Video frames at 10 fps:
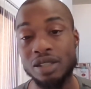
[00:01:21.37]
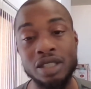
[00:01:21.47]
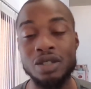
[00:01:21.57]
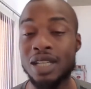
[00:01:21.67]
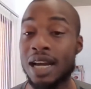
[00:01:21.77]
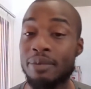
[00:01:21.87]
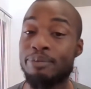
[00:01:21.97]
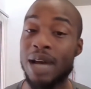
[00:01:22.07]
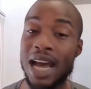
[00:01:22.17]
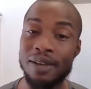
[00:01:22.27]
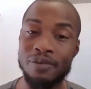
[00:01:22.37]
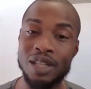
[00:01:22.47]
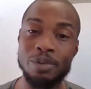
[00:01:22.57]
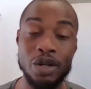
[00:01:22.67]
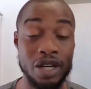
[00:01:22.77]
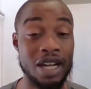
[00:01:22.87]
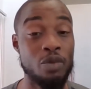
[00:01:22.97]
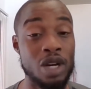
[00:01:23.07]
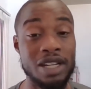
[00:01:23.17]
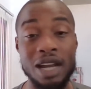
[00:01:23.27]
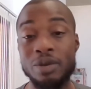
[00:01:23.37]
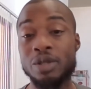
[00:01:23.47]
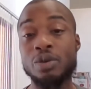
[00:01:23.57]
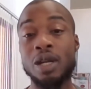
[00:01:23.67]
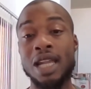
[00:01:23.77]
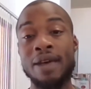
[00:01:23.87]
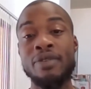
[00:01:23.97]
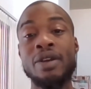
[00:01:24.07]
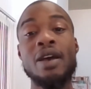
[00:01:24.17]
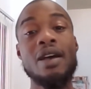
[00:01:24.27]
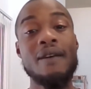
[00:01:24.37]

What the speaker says: So not a bad flip, turning that $1 into $11,